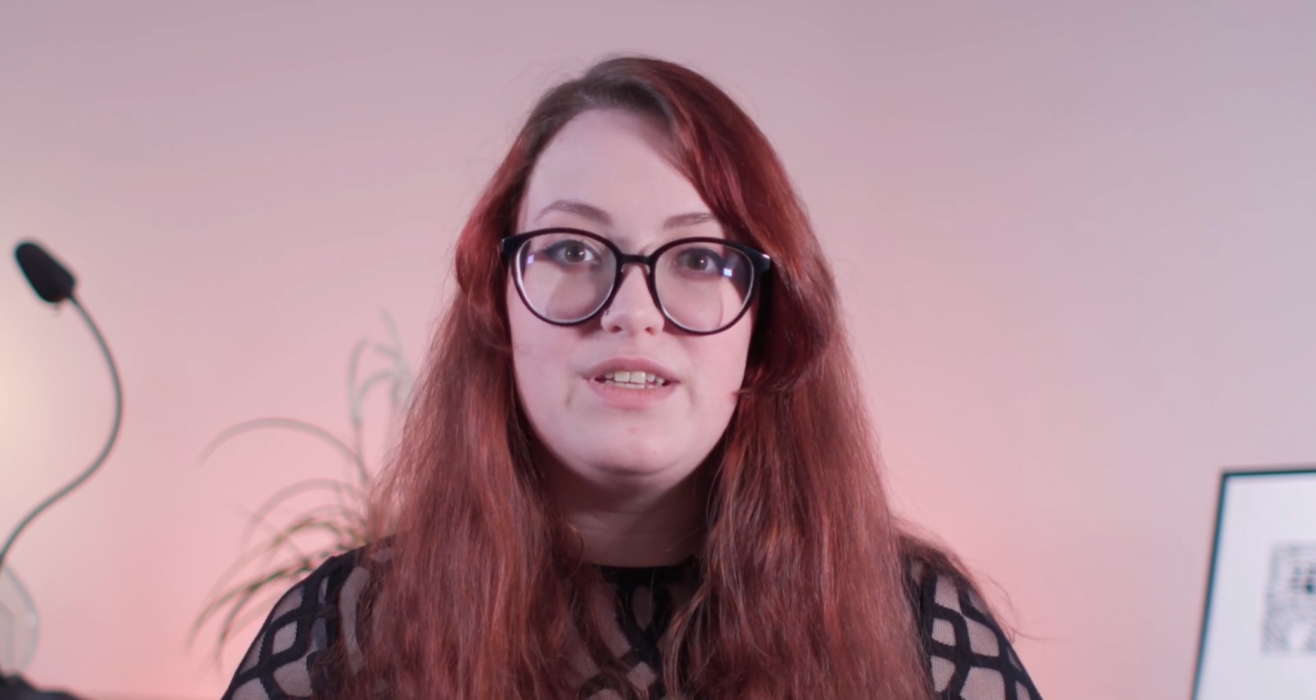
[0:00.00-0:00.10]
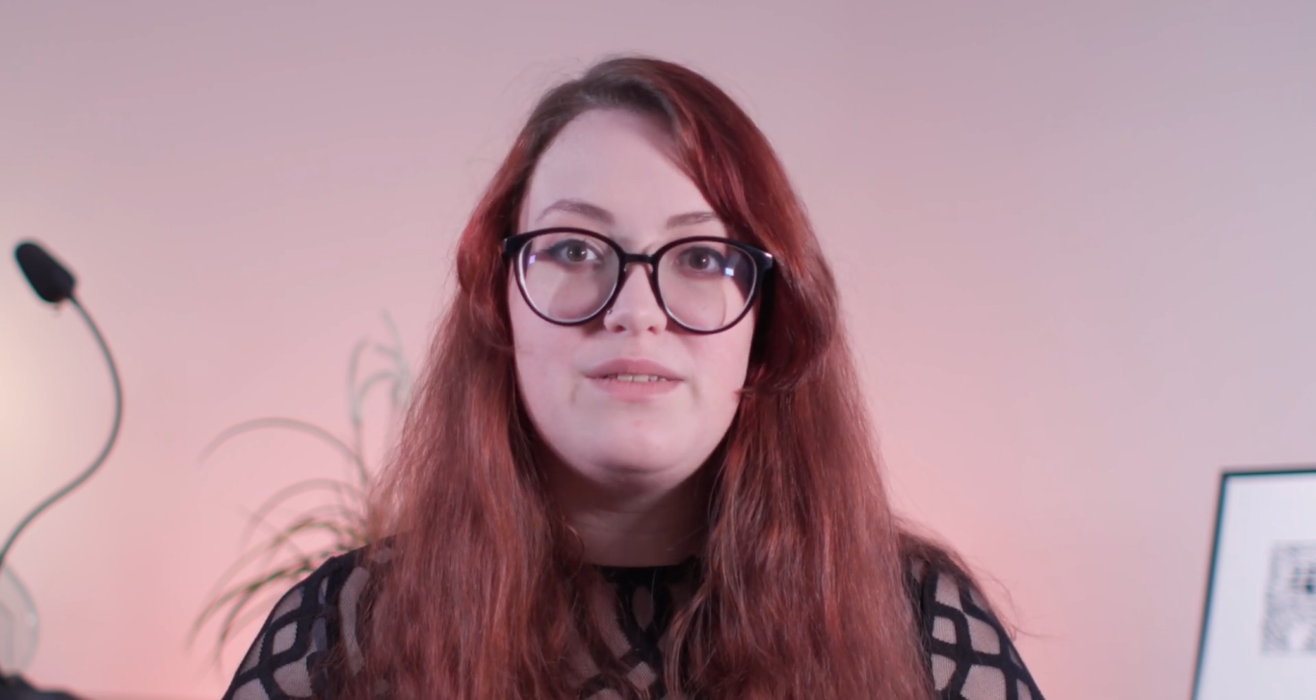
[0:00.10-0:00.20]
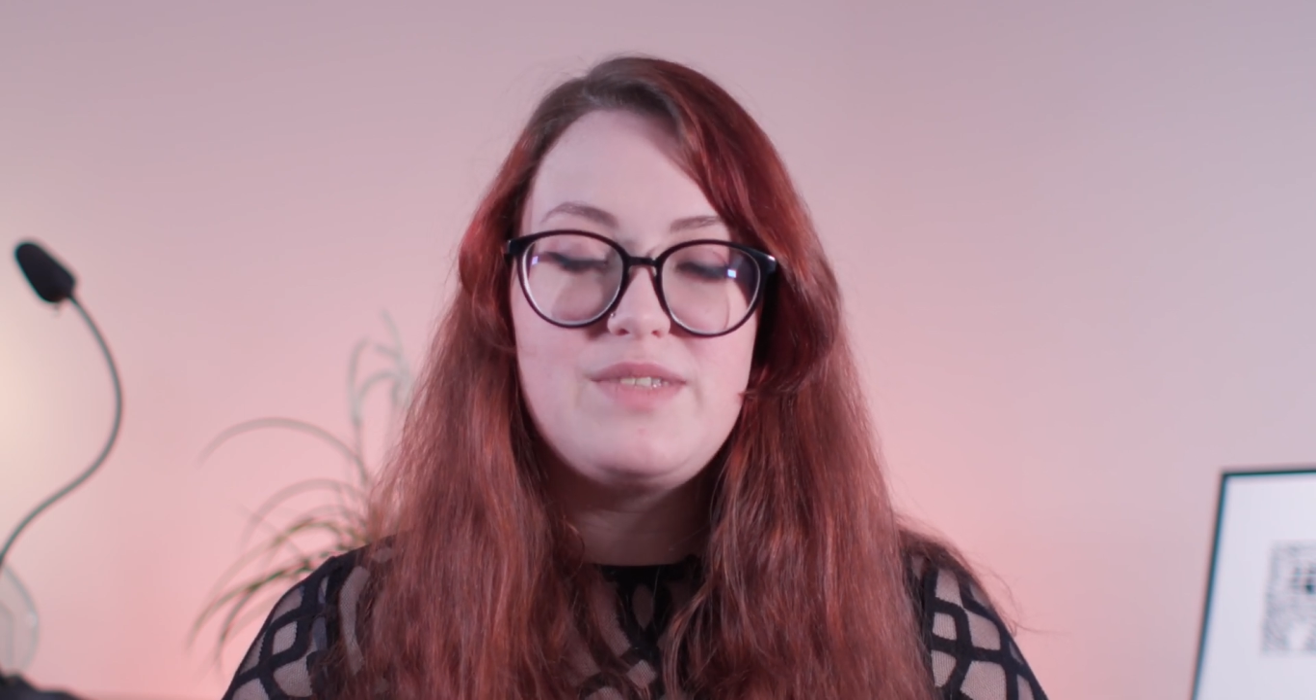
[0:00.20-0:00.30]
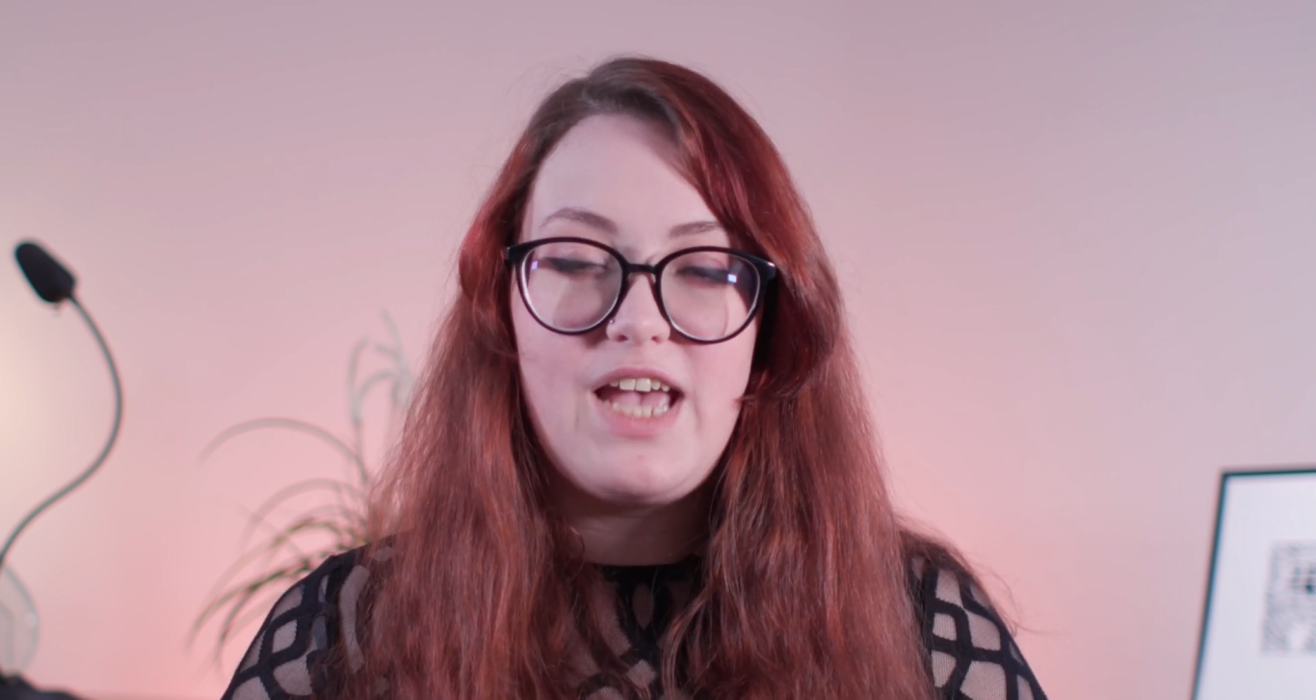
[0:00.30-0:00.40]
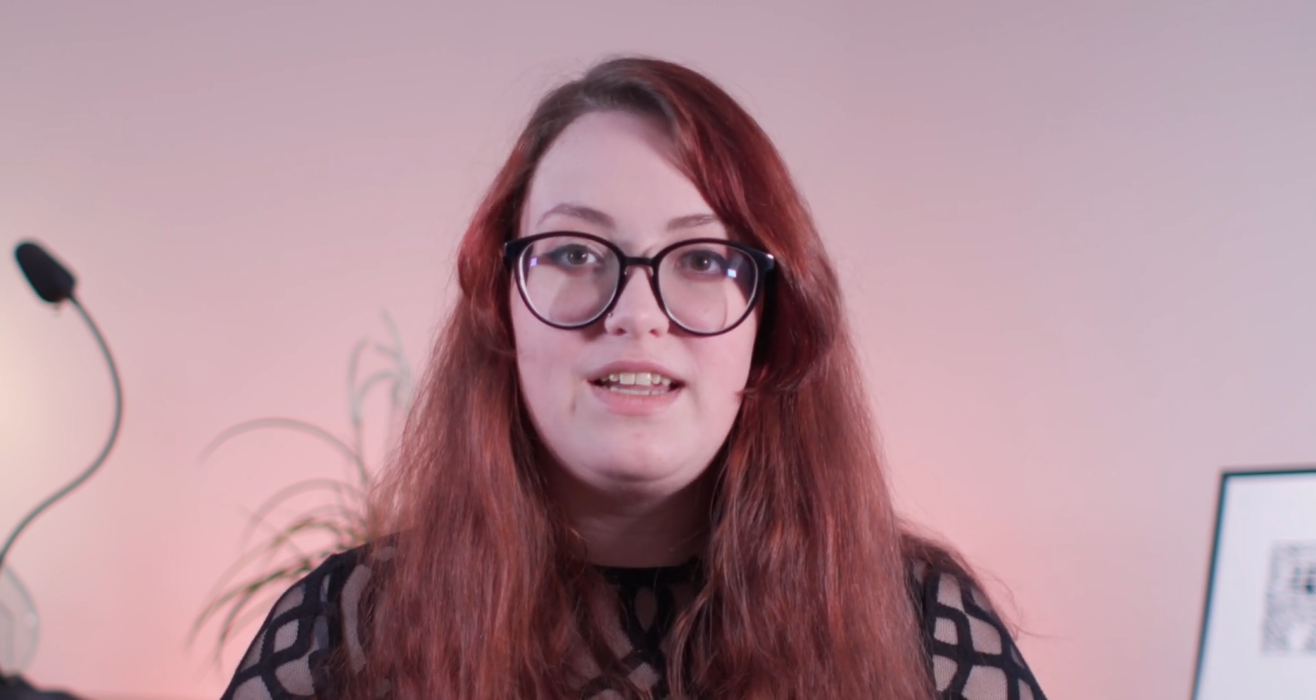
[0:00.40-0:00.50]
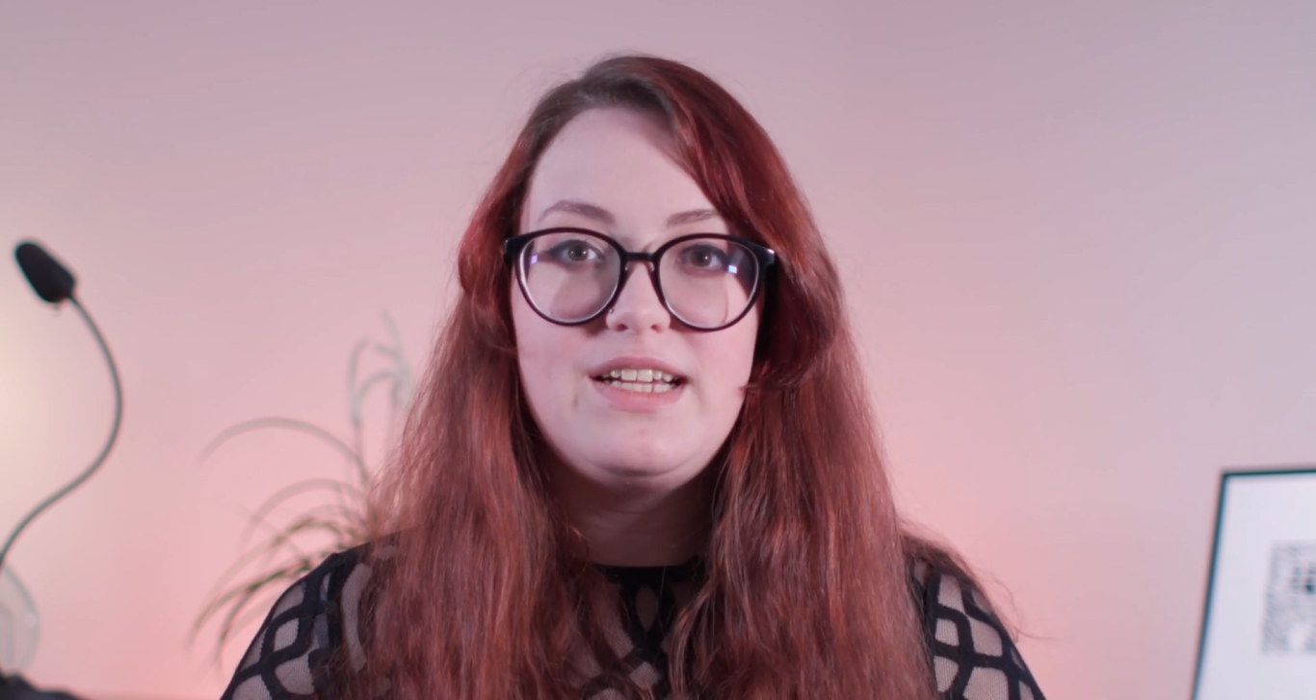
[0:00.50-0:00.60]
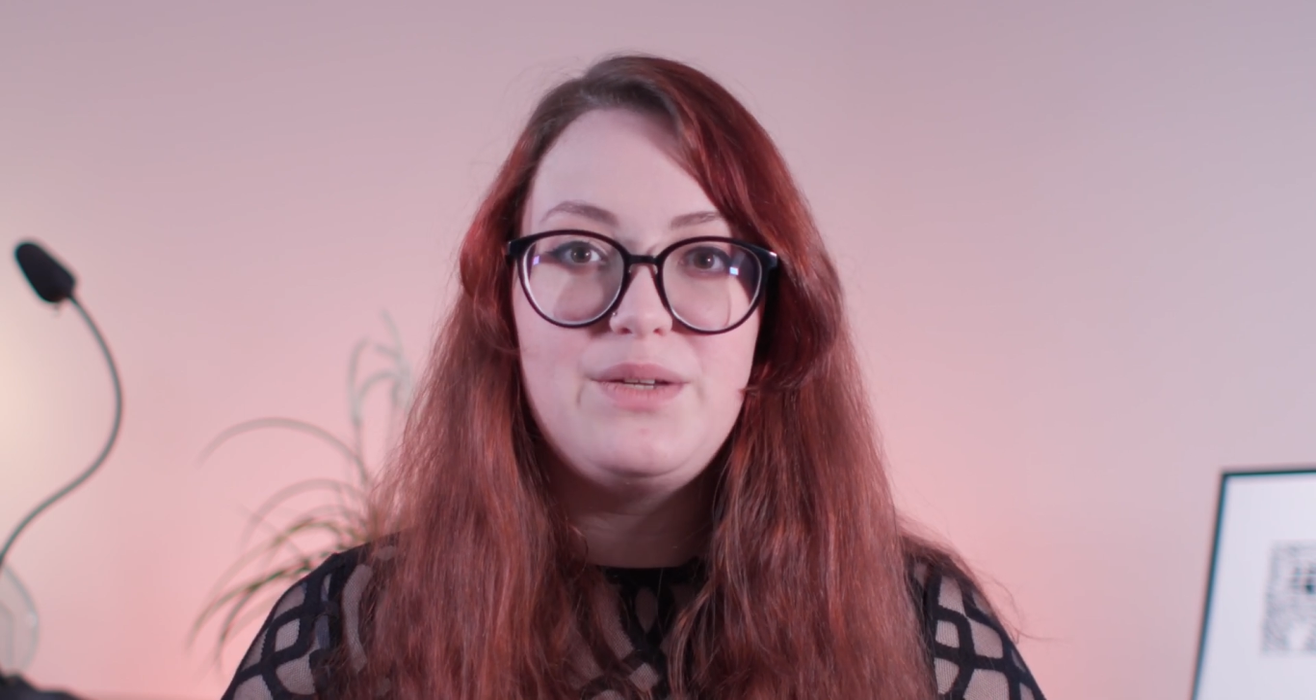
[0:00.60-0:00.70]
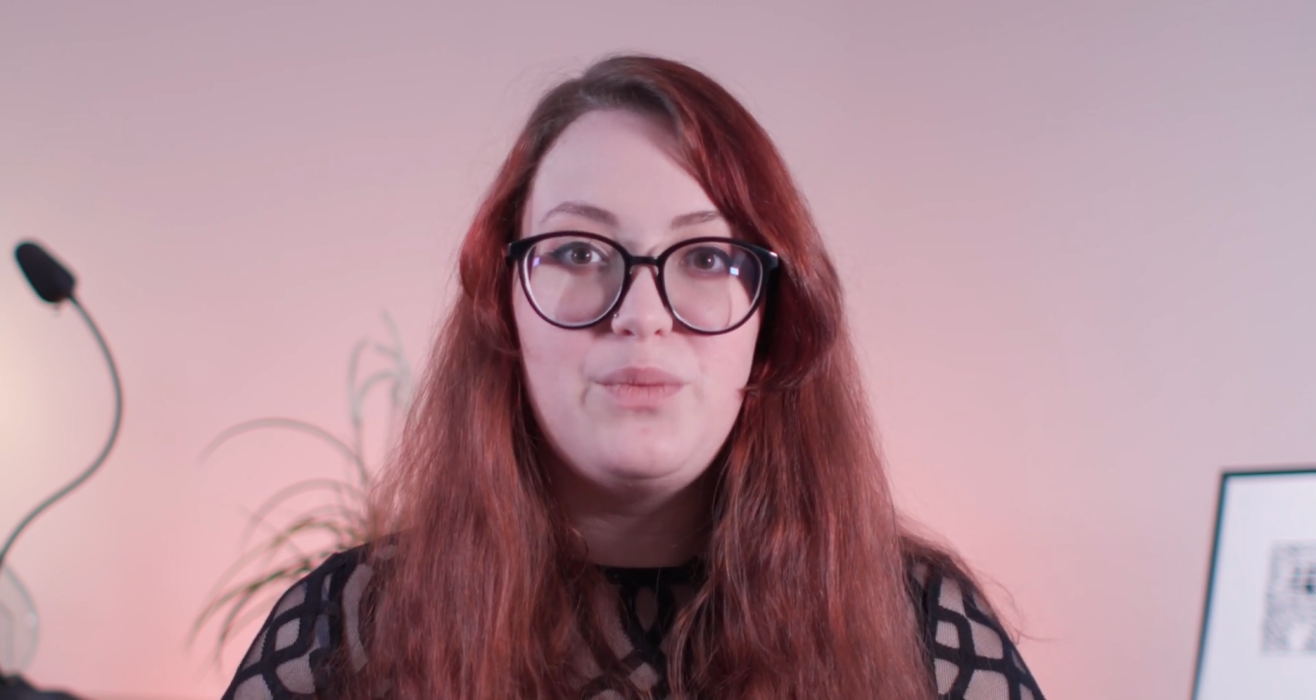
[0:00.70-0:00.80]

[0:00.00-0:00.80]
that technically